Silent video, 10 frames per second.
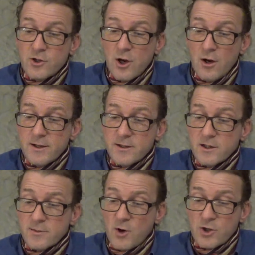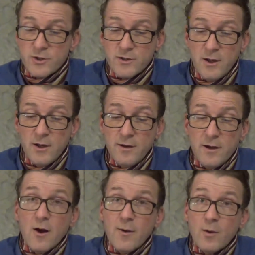Charlie's expression,
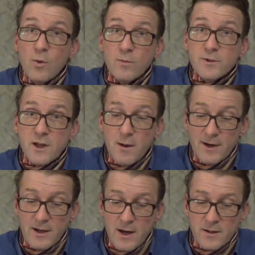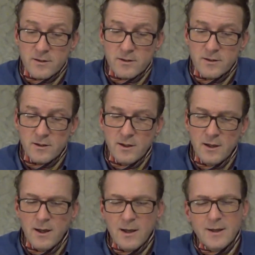knowing what was coming next.
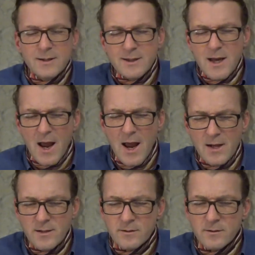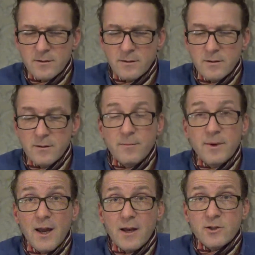Dad,
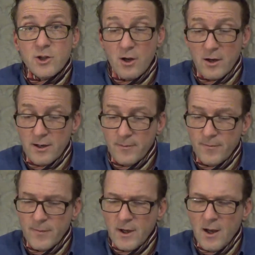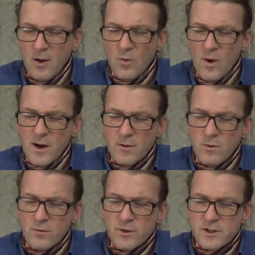began Charlie, why do
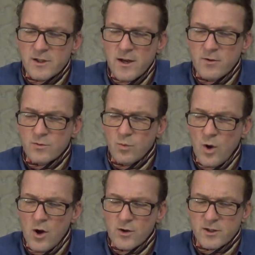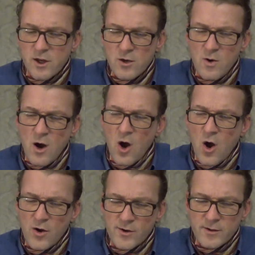all the snails work so
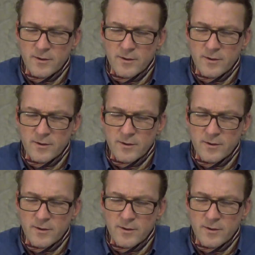hard?